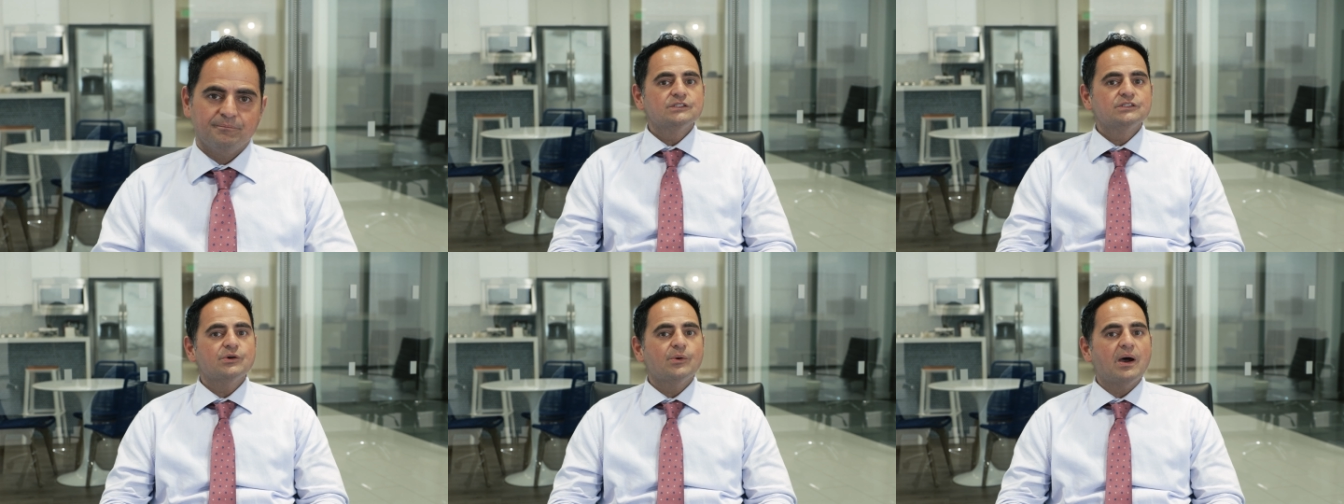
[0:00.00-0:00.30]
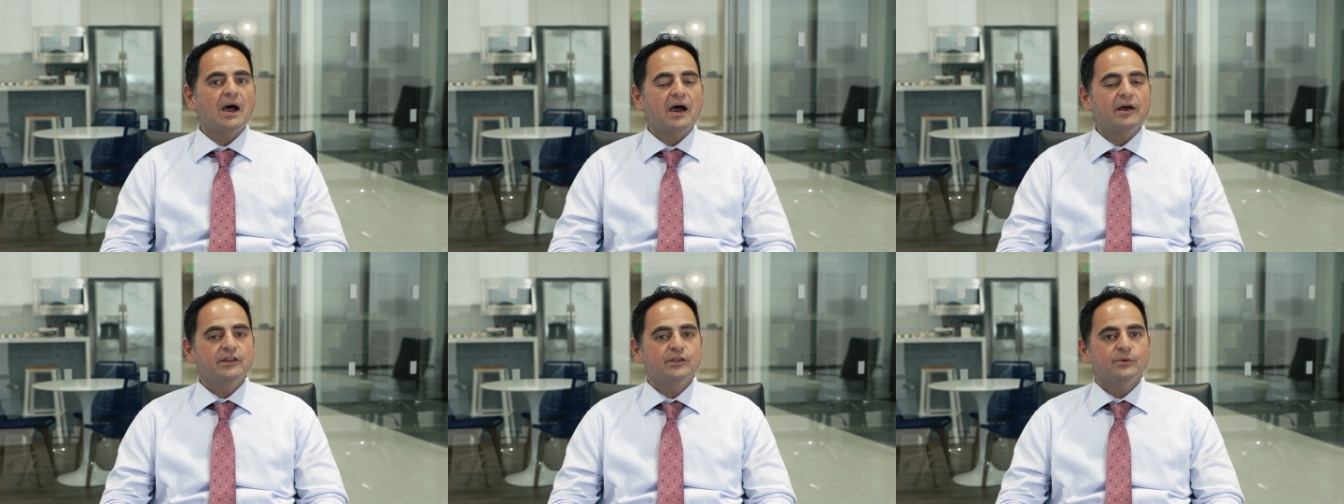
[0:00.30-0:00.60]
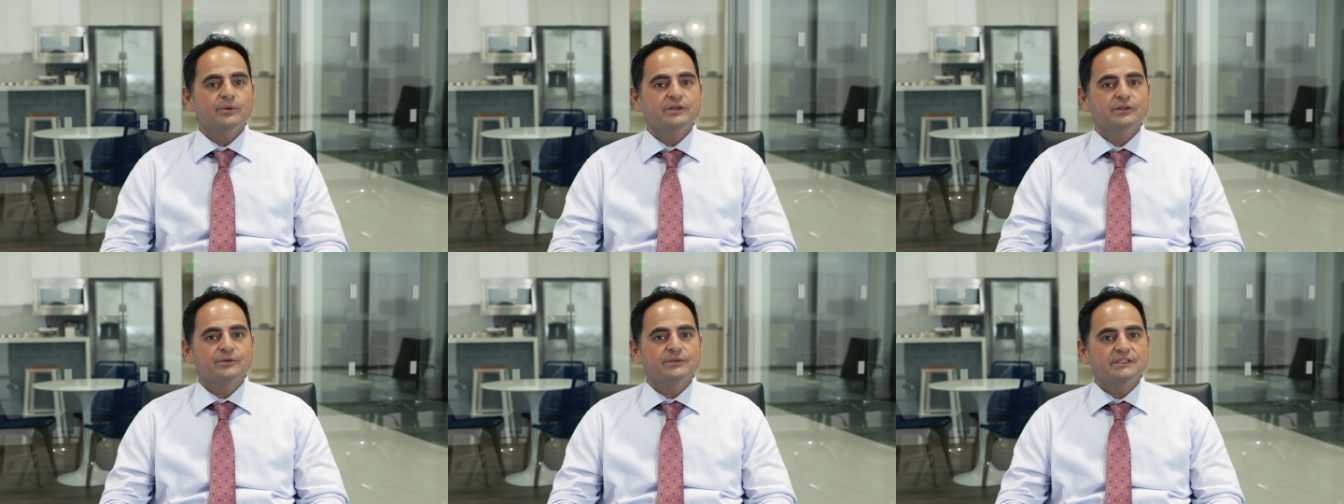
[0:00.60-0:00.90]
So how do
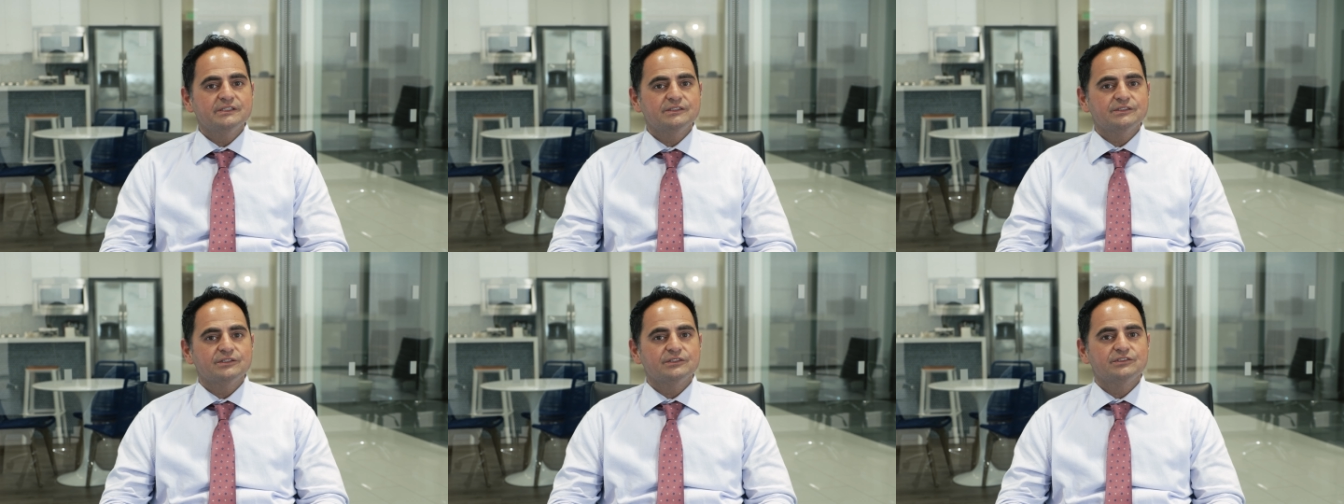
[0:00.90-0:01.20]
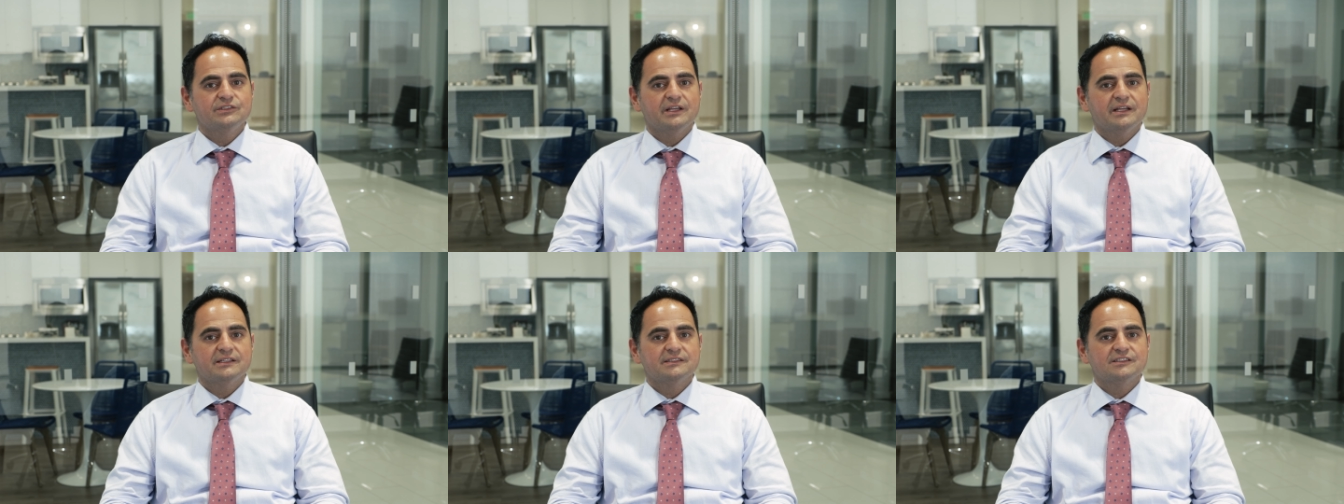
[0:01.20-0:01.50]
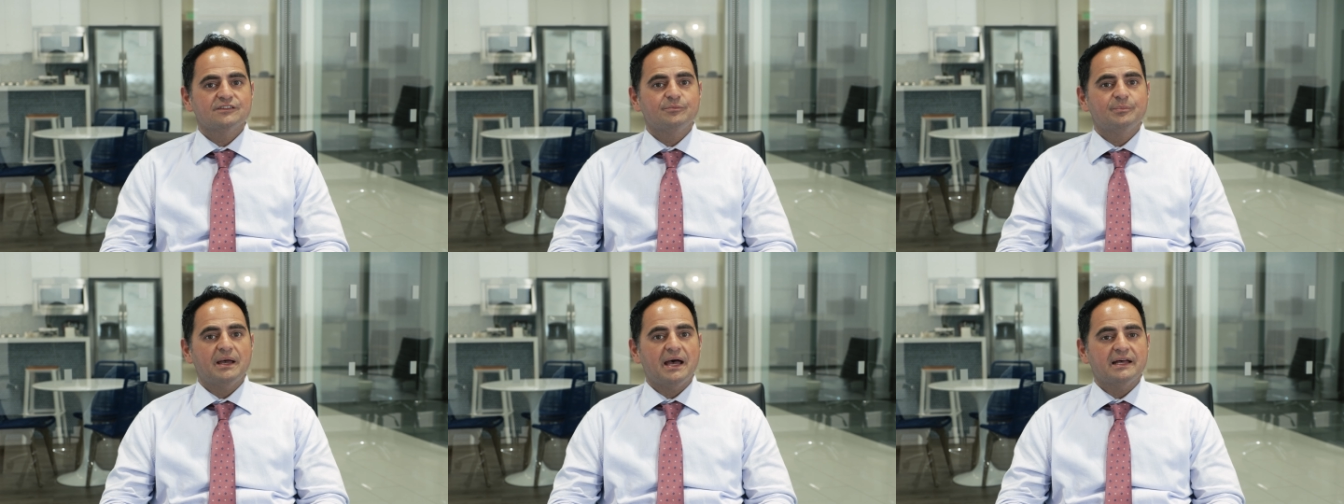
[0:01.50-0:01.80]
you increase your chance
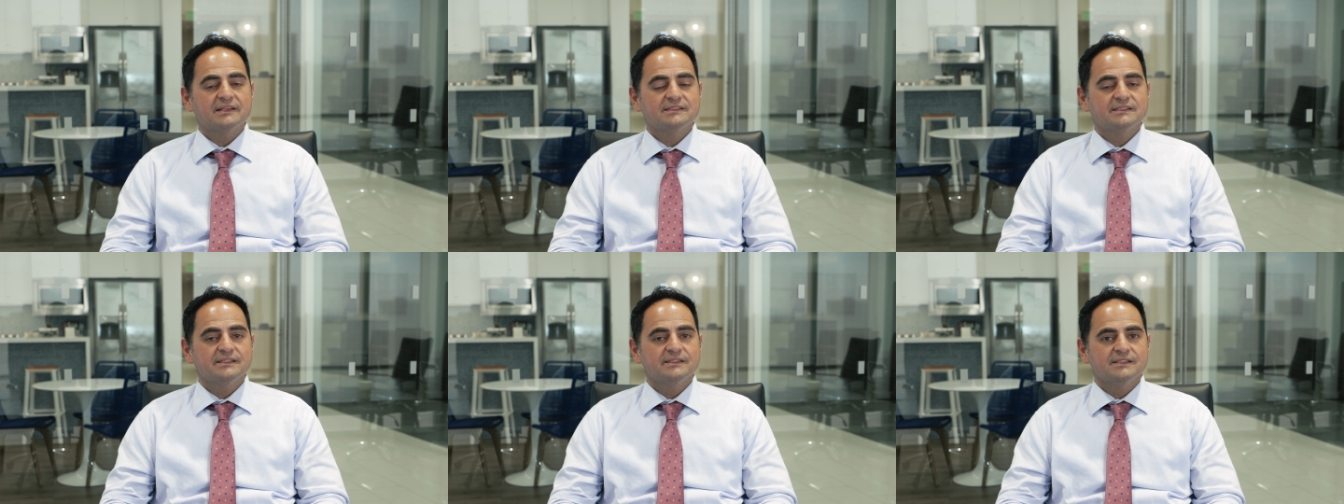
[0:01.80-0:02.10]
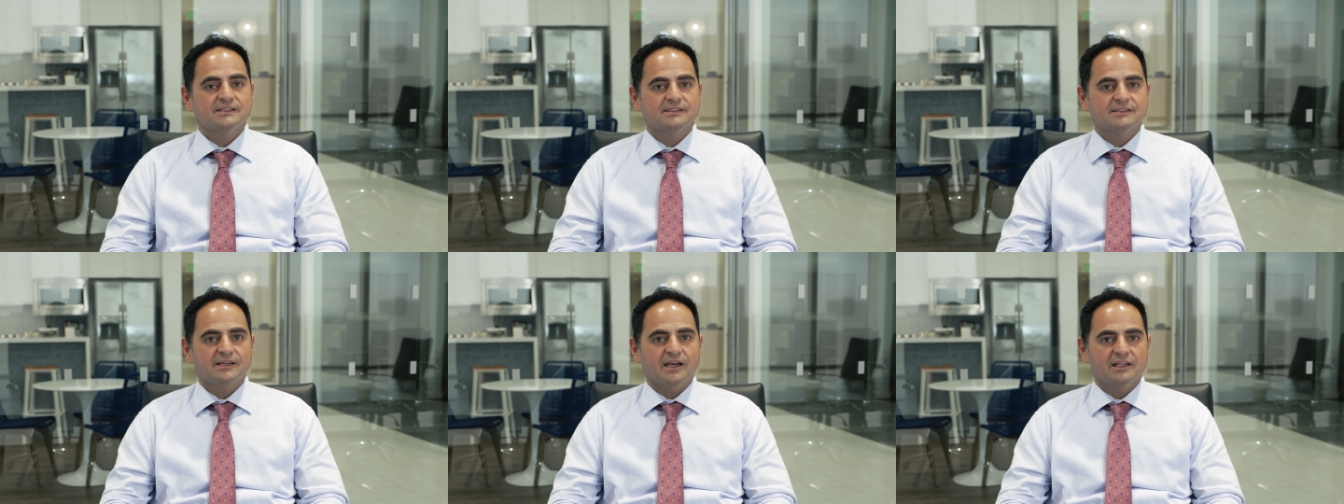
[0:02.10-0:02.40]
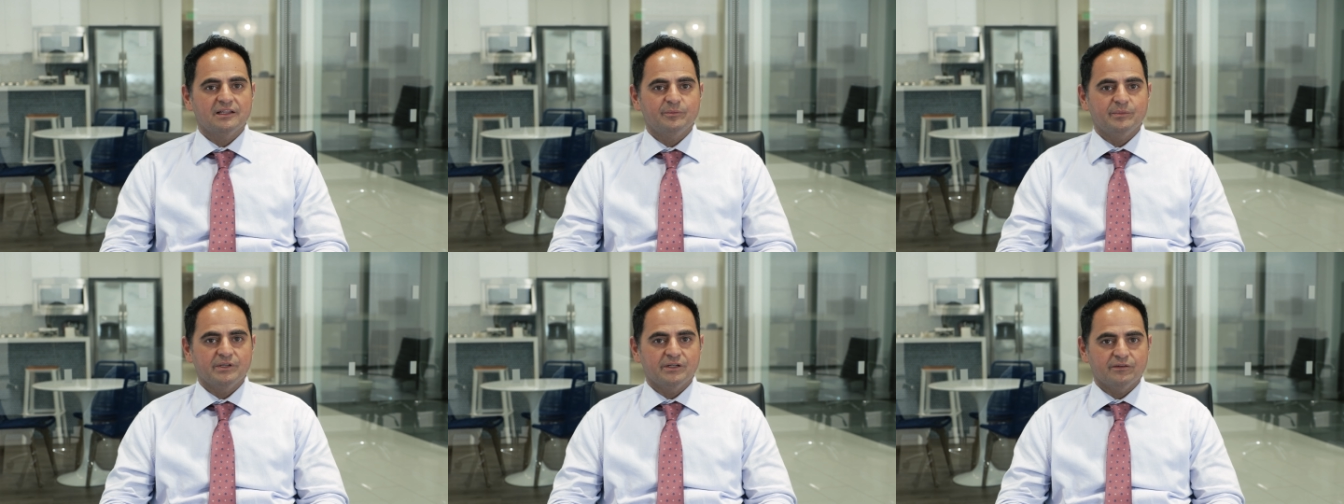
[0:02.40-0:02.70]
of passing the
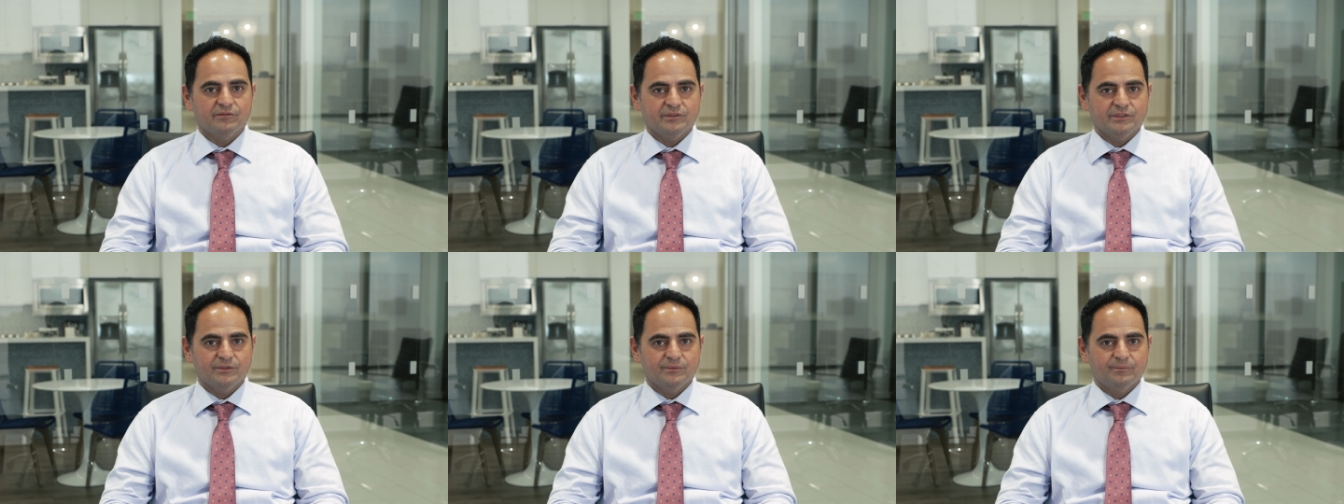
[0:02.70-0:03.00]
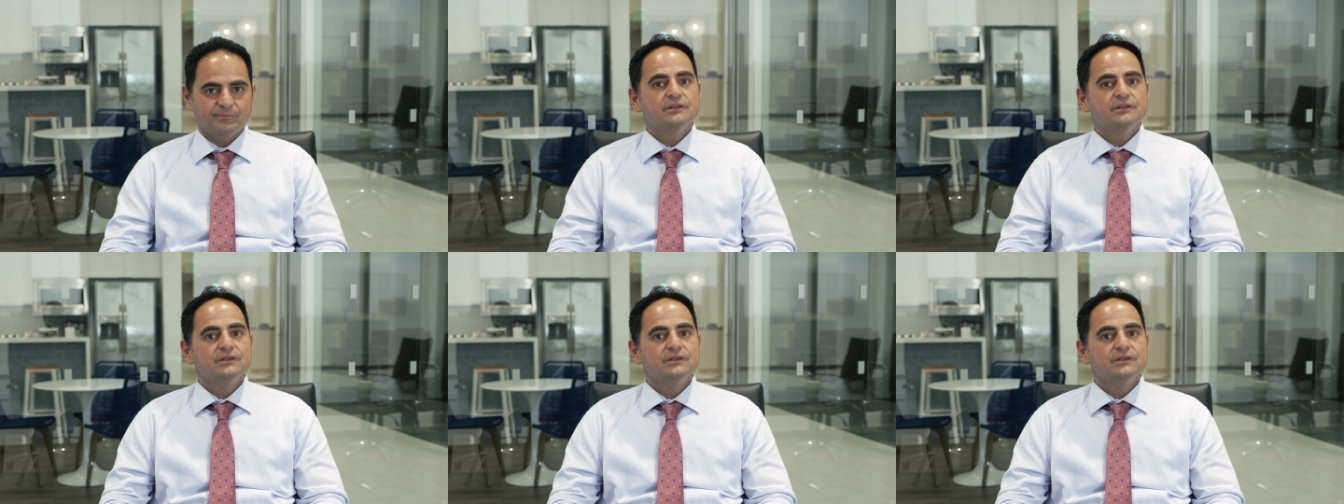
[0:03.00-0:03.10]
asylum interview?